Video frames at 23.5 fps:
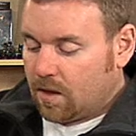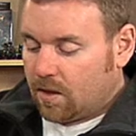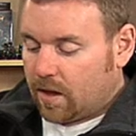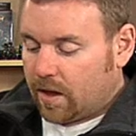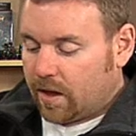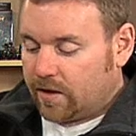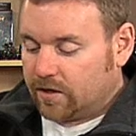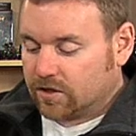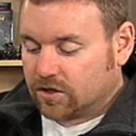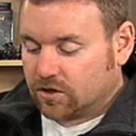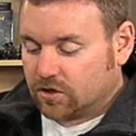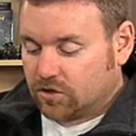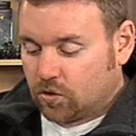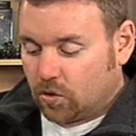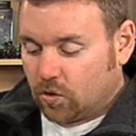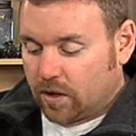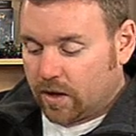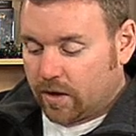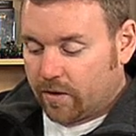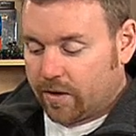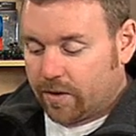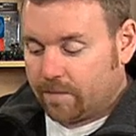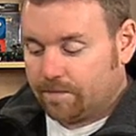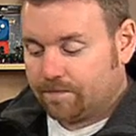in his control
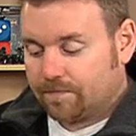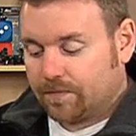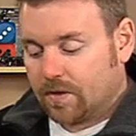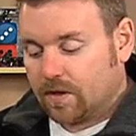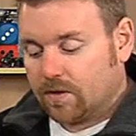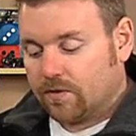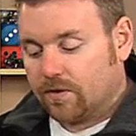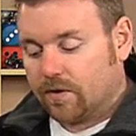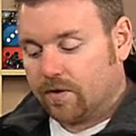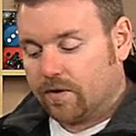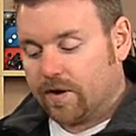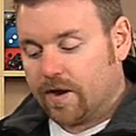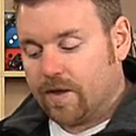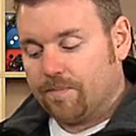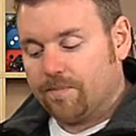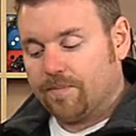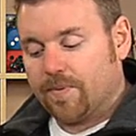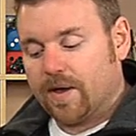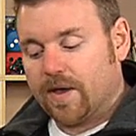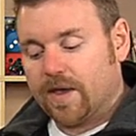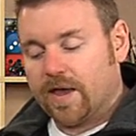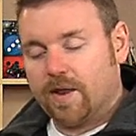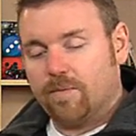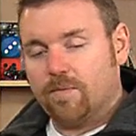area that are hit
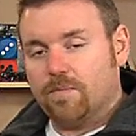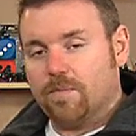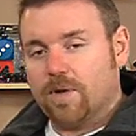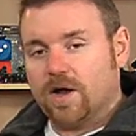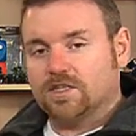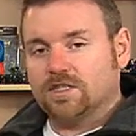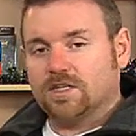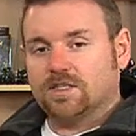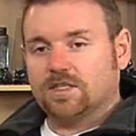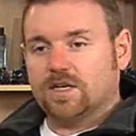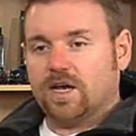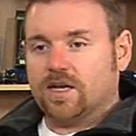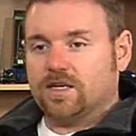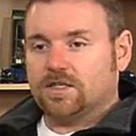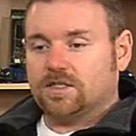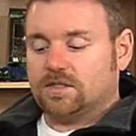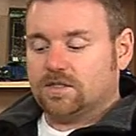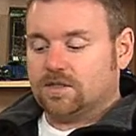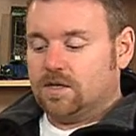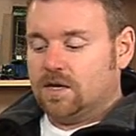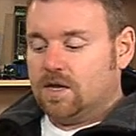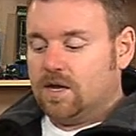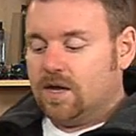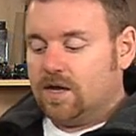by enemy magic
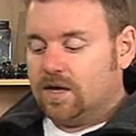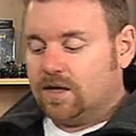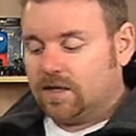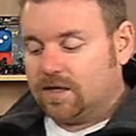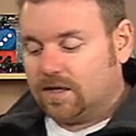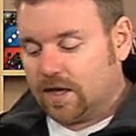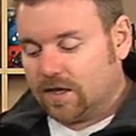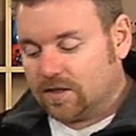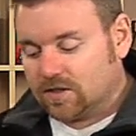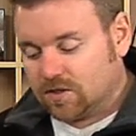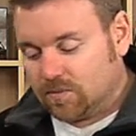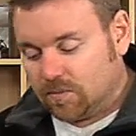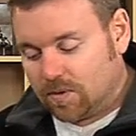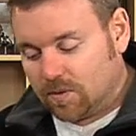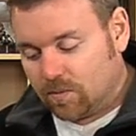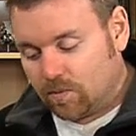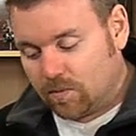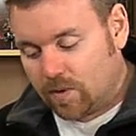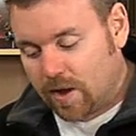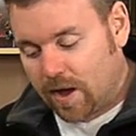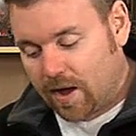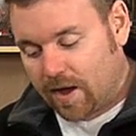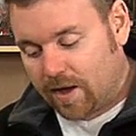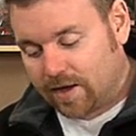attacks get to
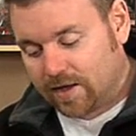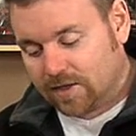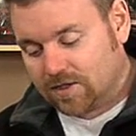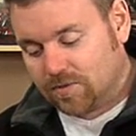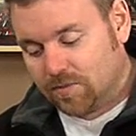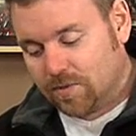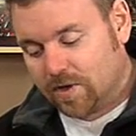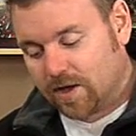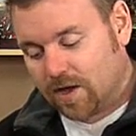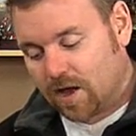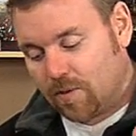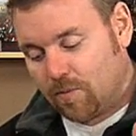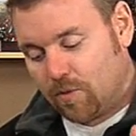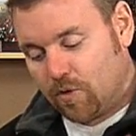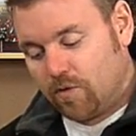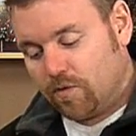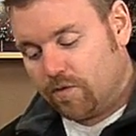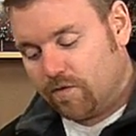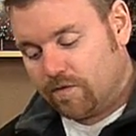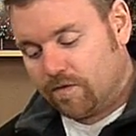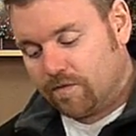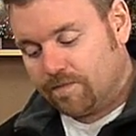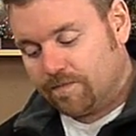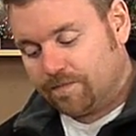make a
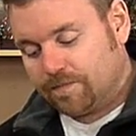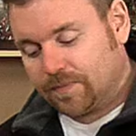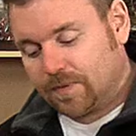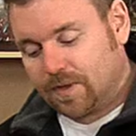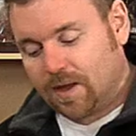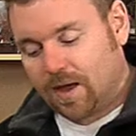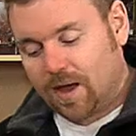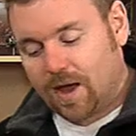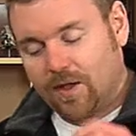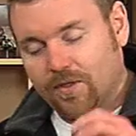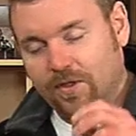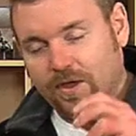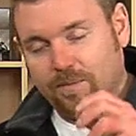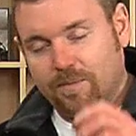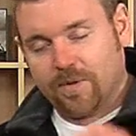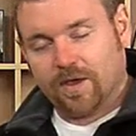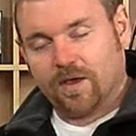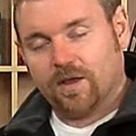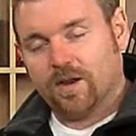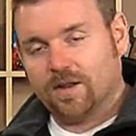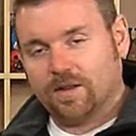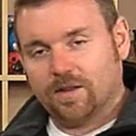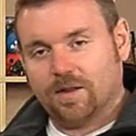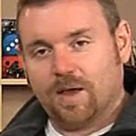move, and then make
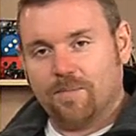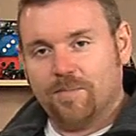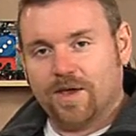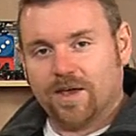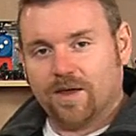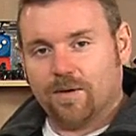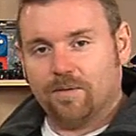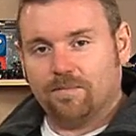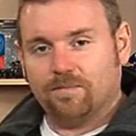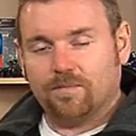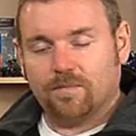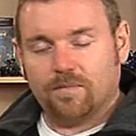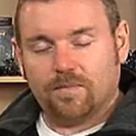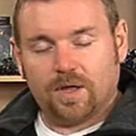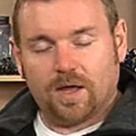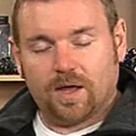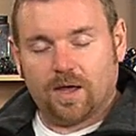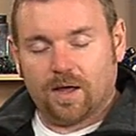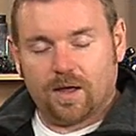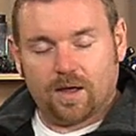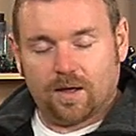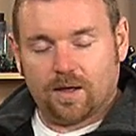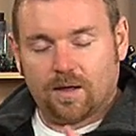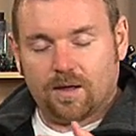an
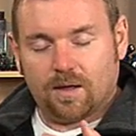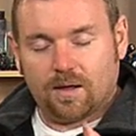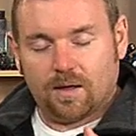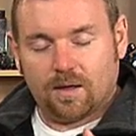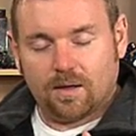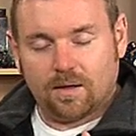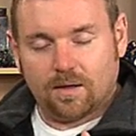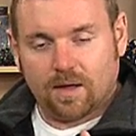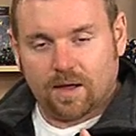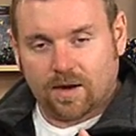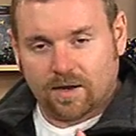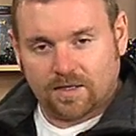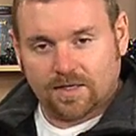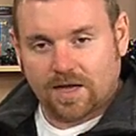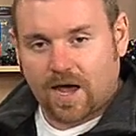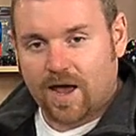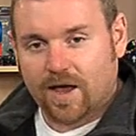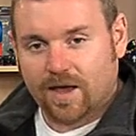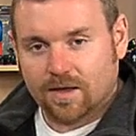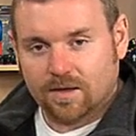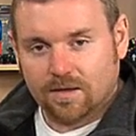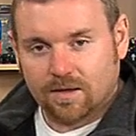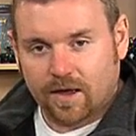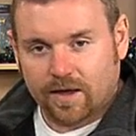
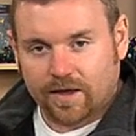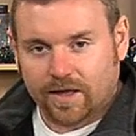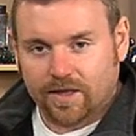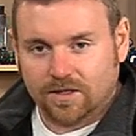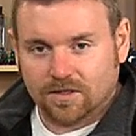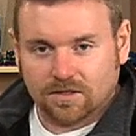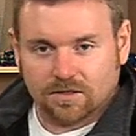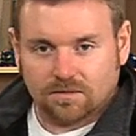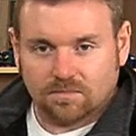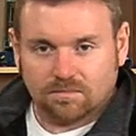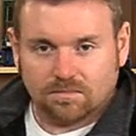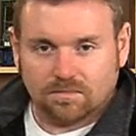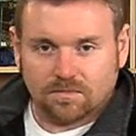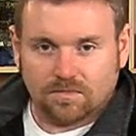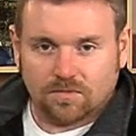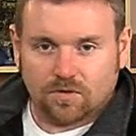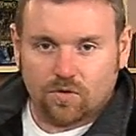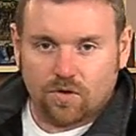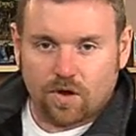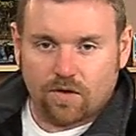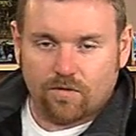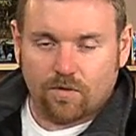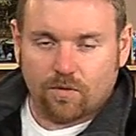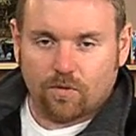attack against
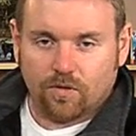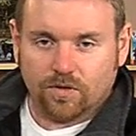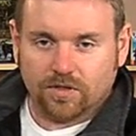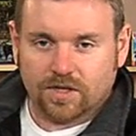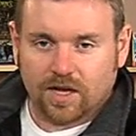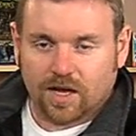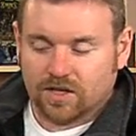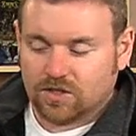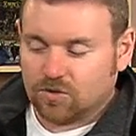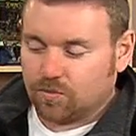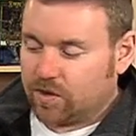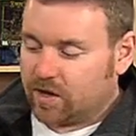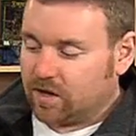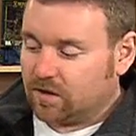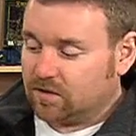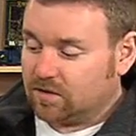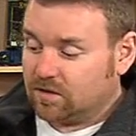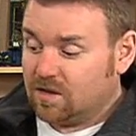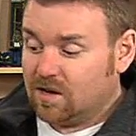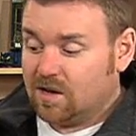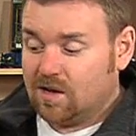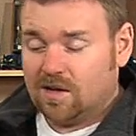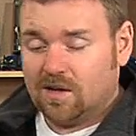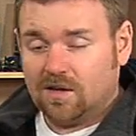whoever it was cast spells.
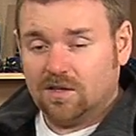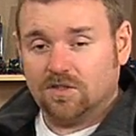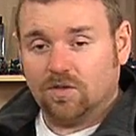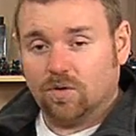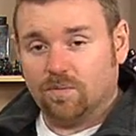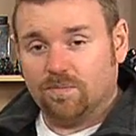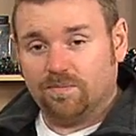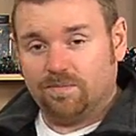So